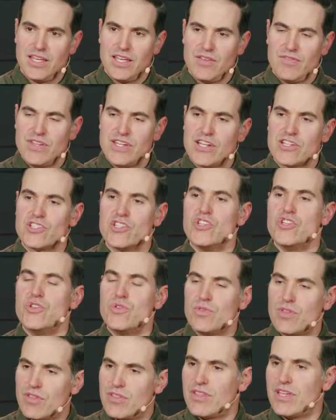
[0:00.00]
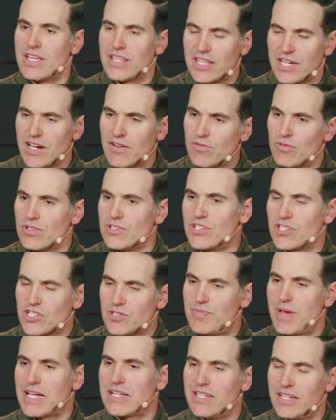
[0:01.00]
if he doesn't do the thing that everyone's
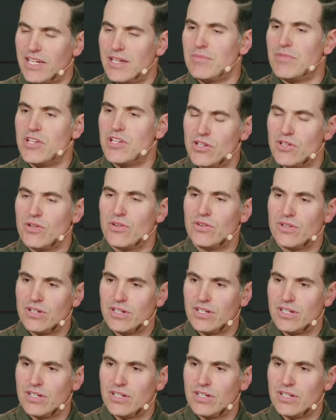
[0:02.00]
expecting him to do.